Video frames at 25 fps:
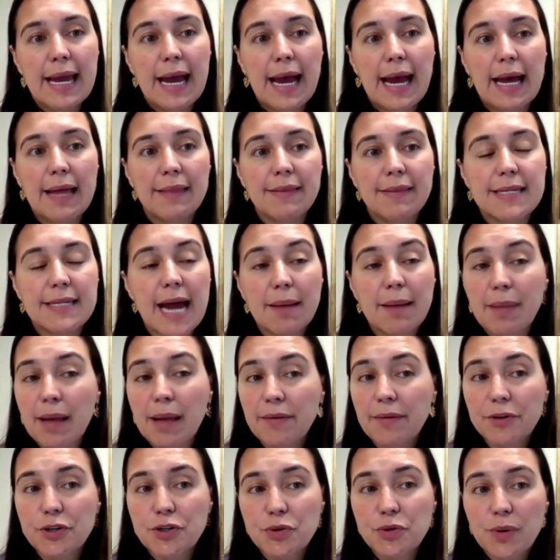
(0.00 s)
the
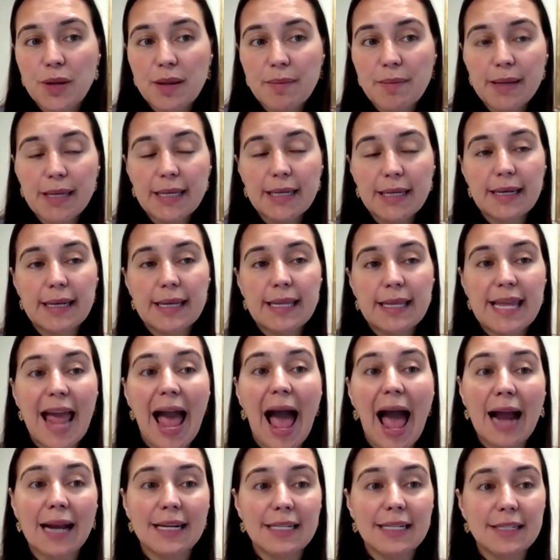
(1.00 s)
timeline for treatment, the
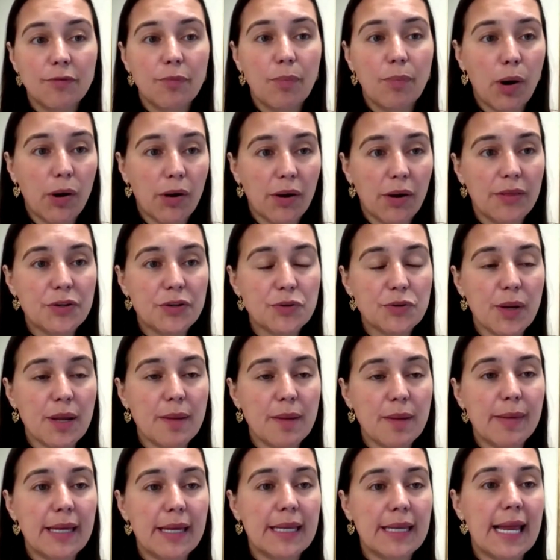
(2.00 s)
active part of the
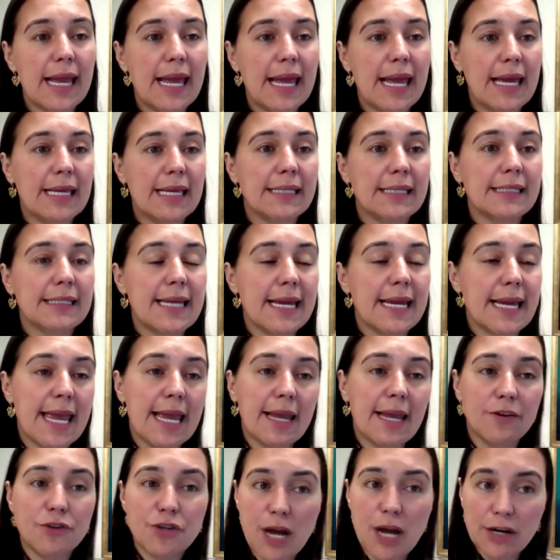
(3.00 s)
treatment is
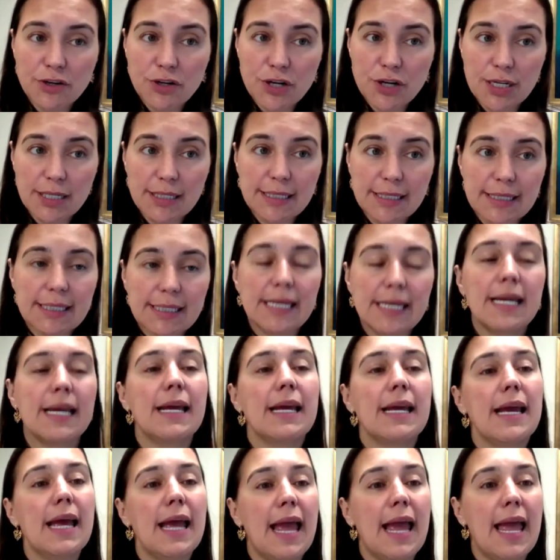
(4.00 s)
taking injections
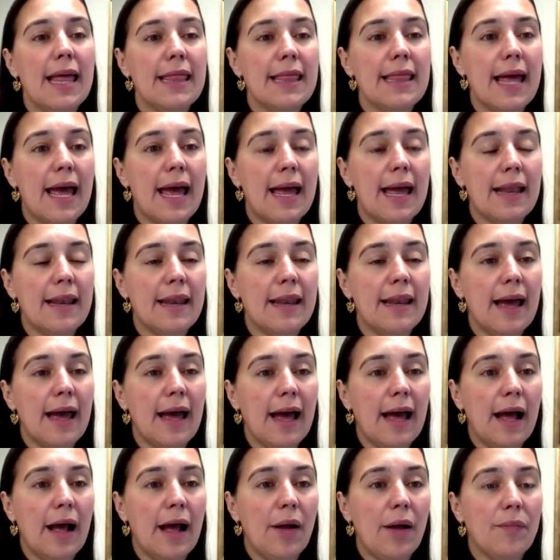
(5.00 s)
and then
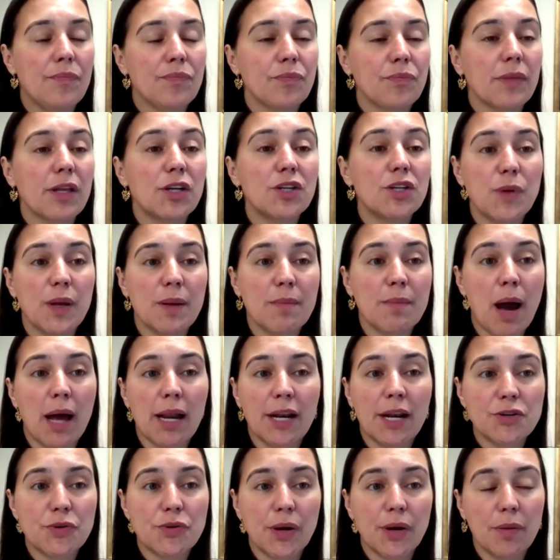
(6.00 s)
doing
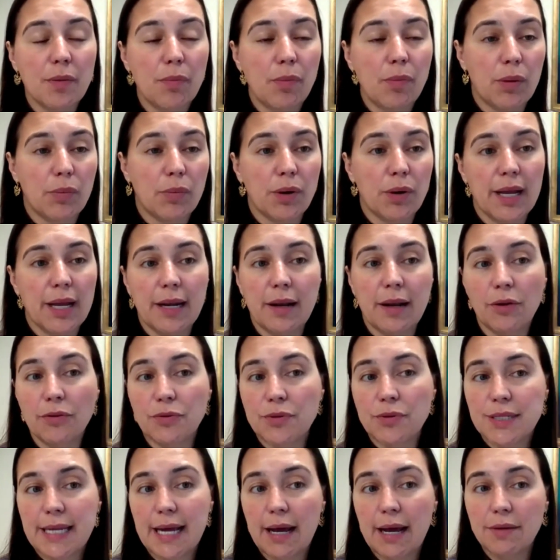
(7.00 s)
monitoring of blood work and
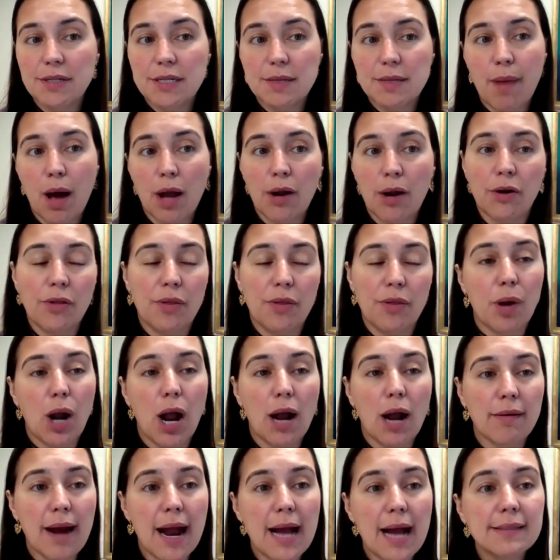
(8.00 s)
ultrasound to monitor the
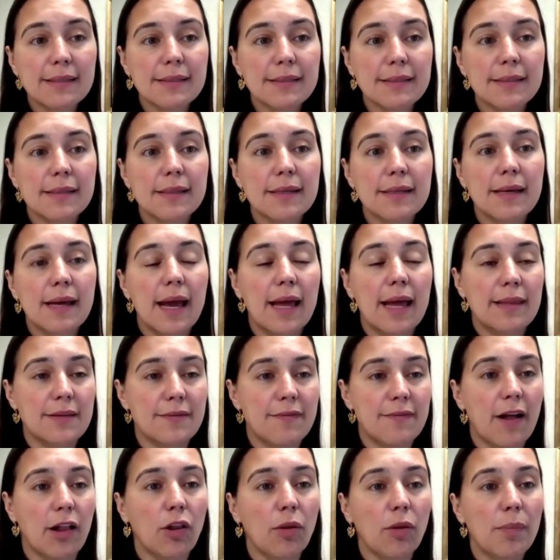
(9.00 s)
progress and
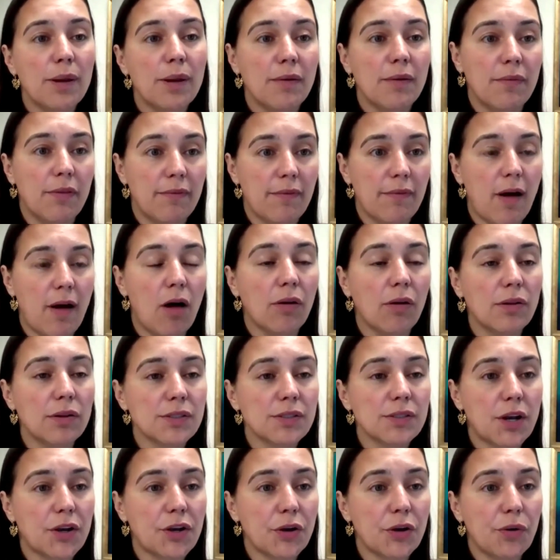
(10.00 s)
development of the
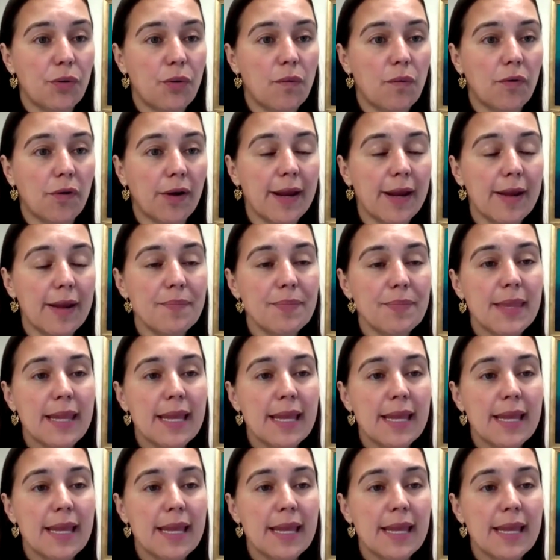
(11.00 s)
follicles on your ovary.